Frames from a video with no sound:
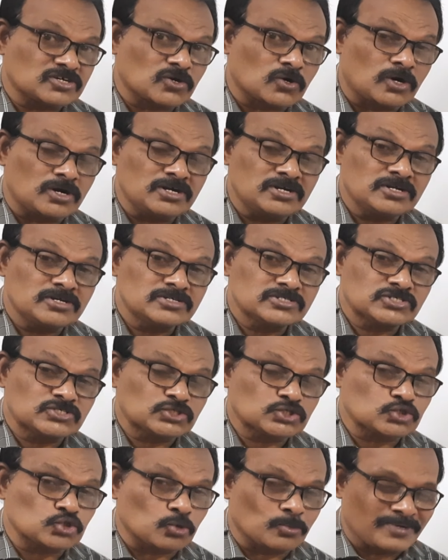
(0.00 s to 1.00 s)
called
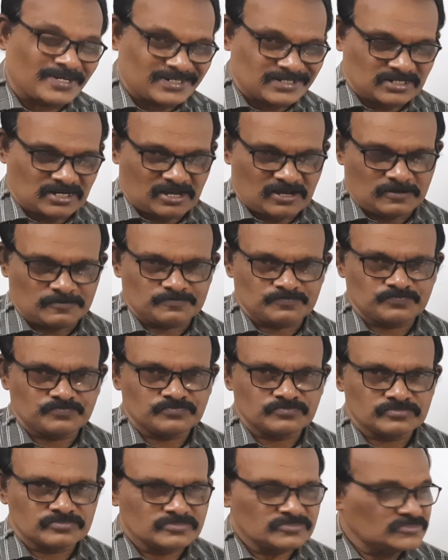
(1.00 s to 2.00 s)
stomata.
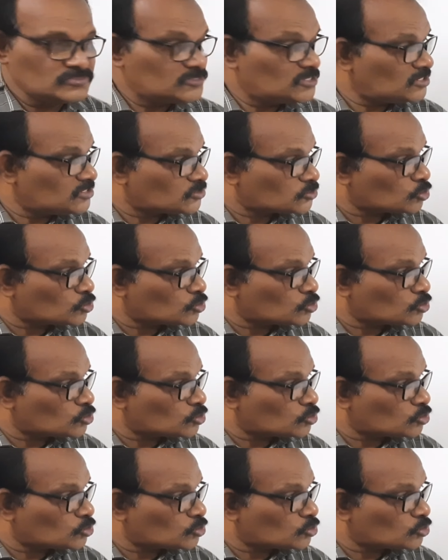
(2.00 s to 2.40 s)
See,